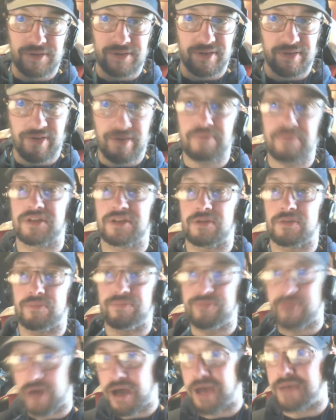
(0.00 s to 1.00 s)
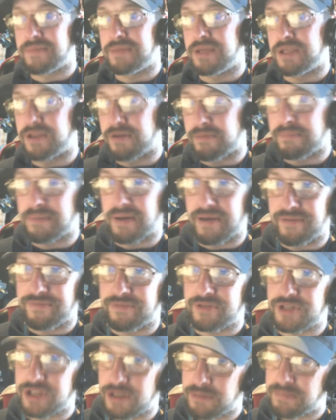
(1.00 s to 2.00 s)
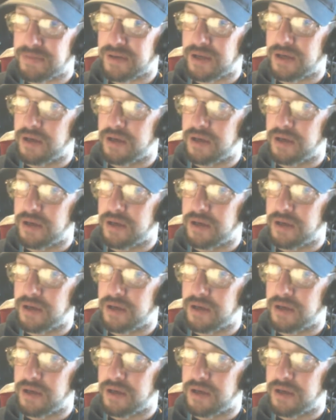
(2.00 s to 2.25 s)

of Amazon Prime, you don't pay for shipping,